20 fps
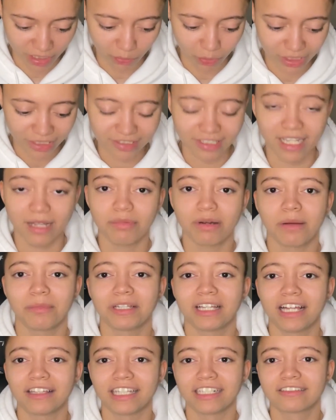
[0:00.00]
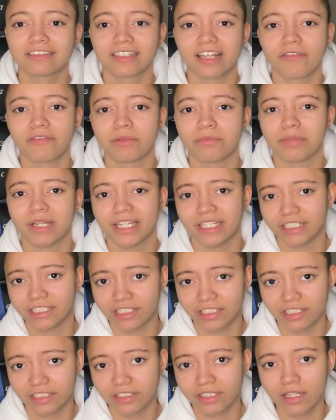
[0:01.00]
I want to say I probably got like 7
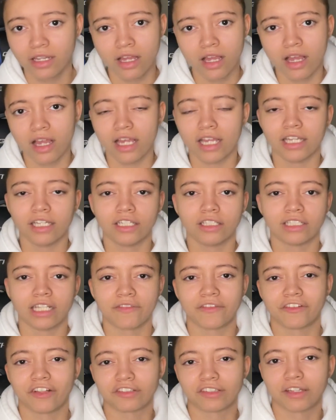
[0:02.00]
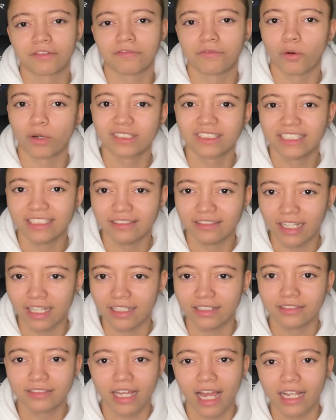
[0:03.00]
pages, and I think that's like 14
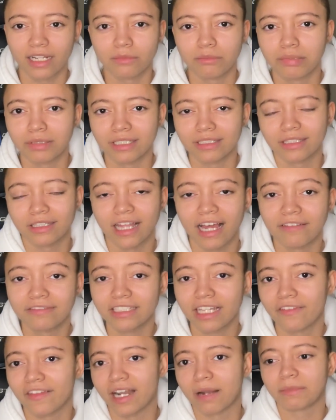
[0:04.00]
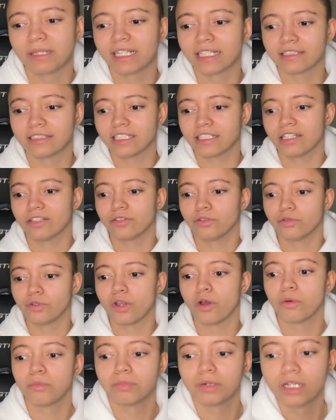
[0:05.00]
days I can put left, and then I'm gonna need a new
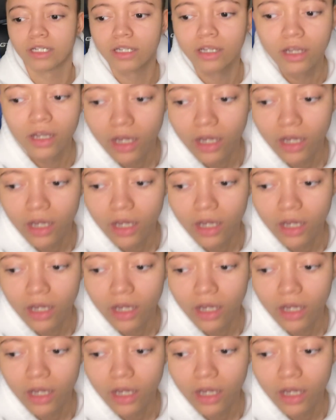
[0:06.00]
notebook,